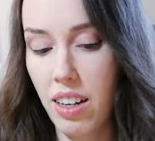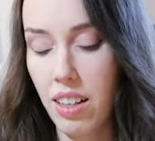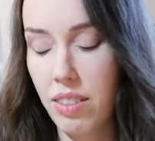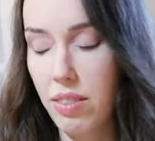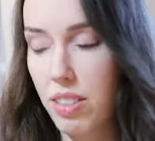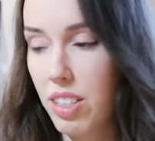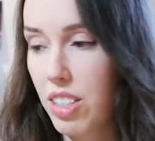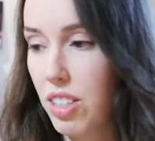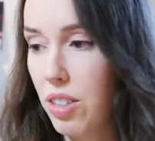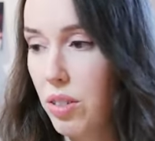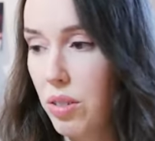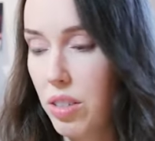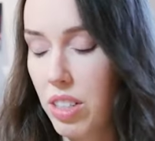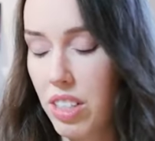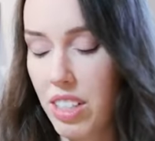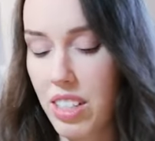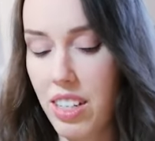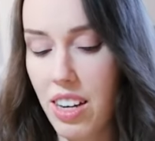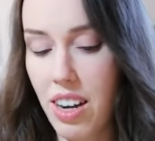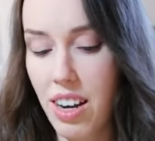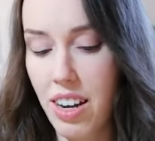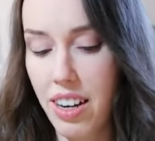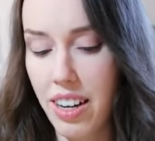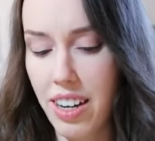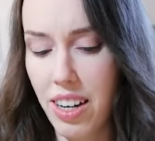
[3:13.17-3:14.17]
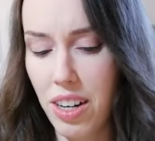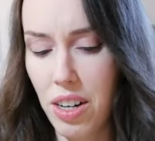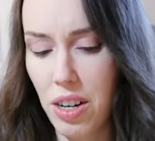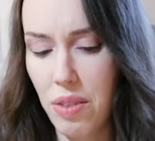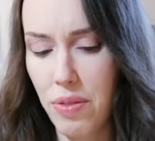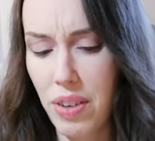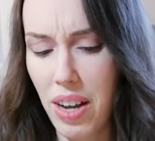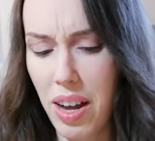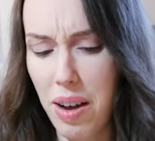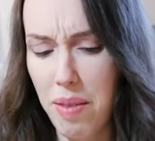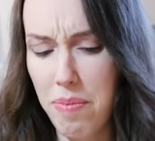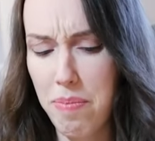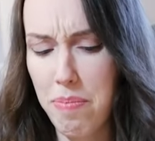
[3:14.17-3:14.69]
I still just can't get
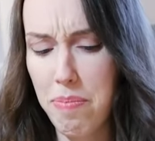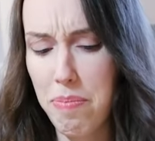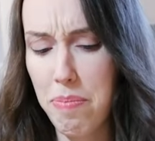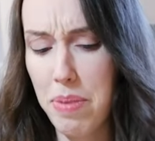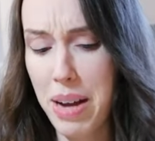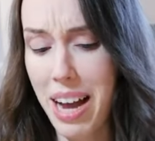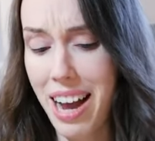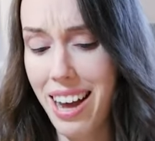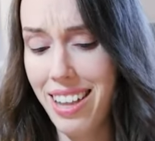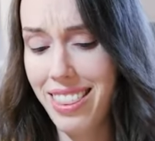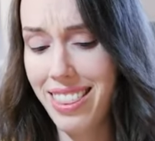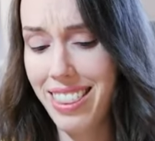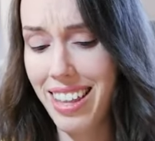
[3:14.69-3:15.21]
over how bad